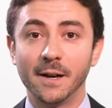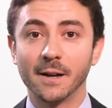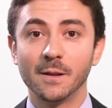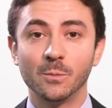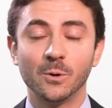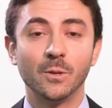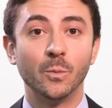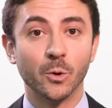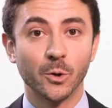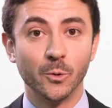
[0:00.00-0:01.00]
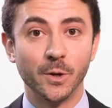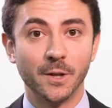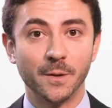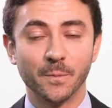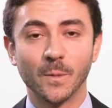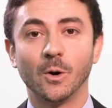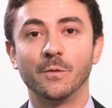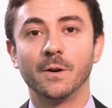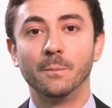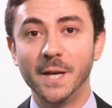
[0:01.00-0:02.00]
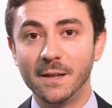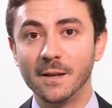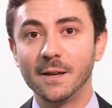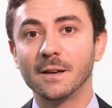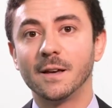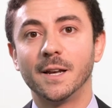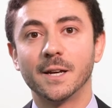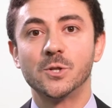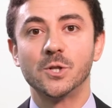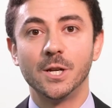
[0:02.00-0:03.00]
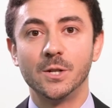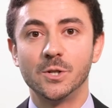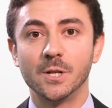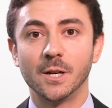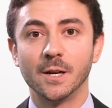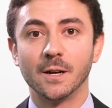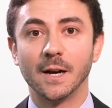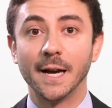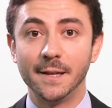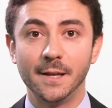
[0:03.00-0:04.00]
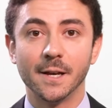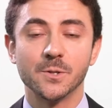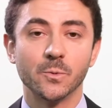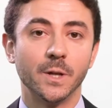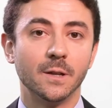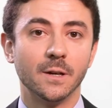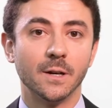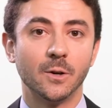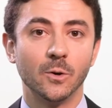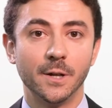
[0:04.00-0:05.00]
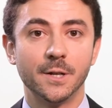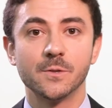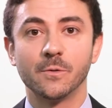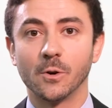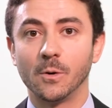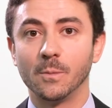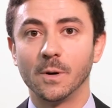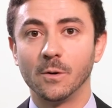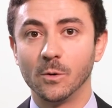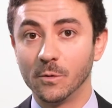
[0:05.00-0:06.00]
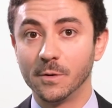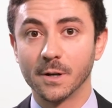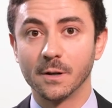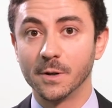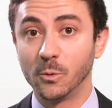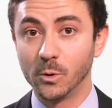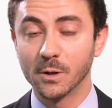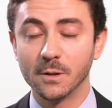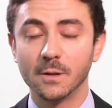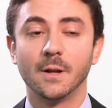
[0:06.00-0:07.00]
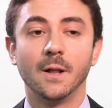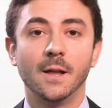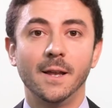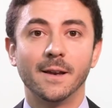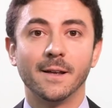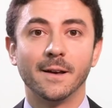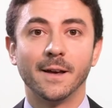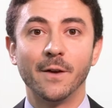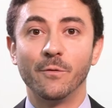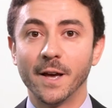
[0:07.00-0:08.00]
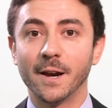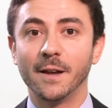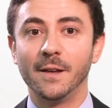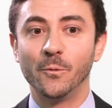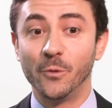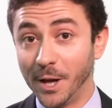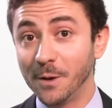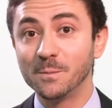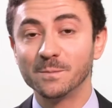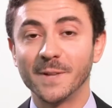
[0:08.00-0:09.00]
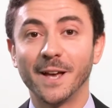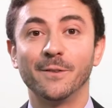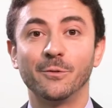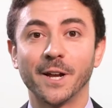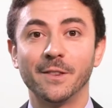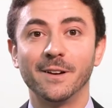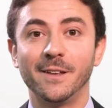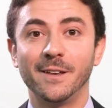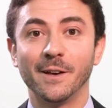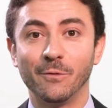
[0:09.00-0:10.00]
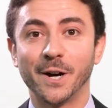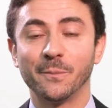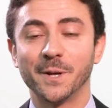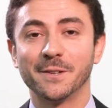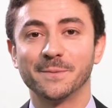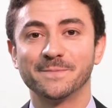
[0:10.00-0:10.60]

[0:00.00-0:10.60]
incredible opportunity of meeting and exchanging ideas with colleagues from all over the world in a very free and friendly environment.